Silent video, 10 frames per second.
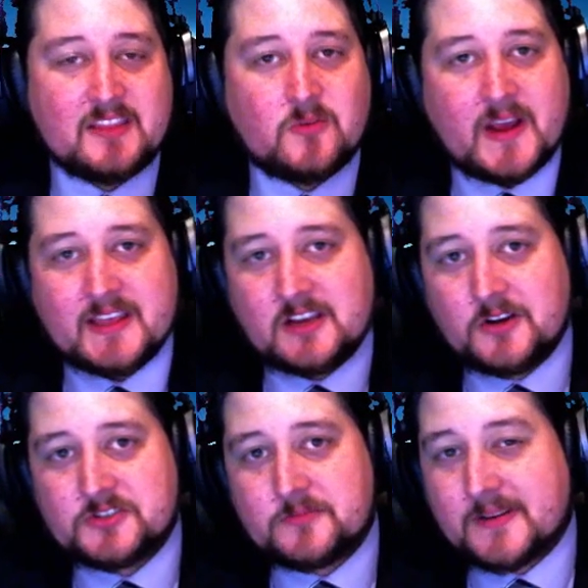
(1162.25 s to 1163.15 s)
and the way that
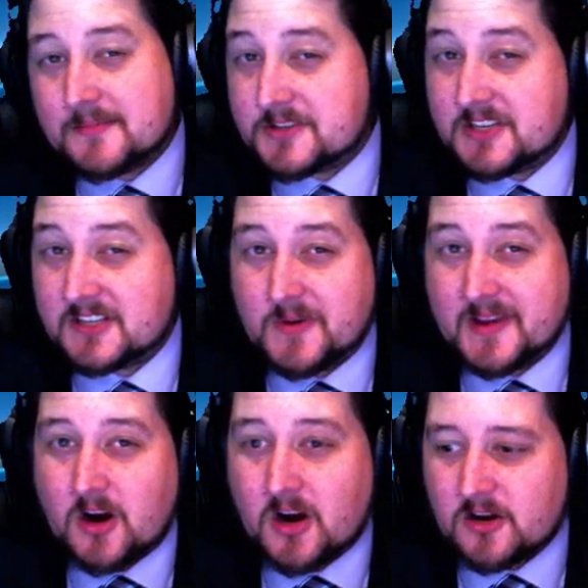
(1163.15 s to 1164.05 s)
Gosu published it, the way
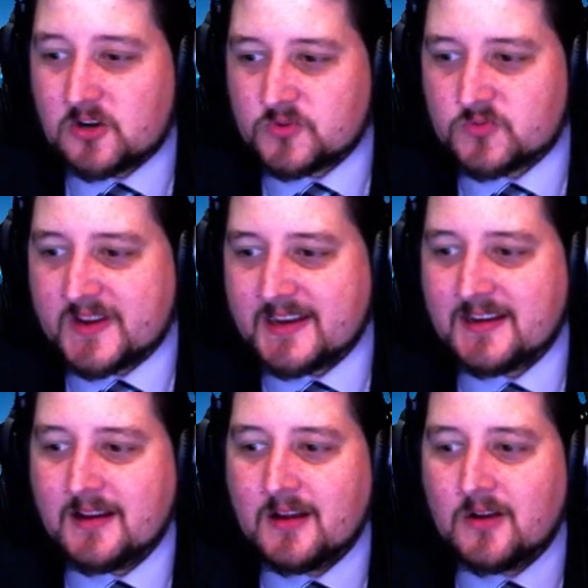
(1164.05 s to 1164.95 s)
the article was written,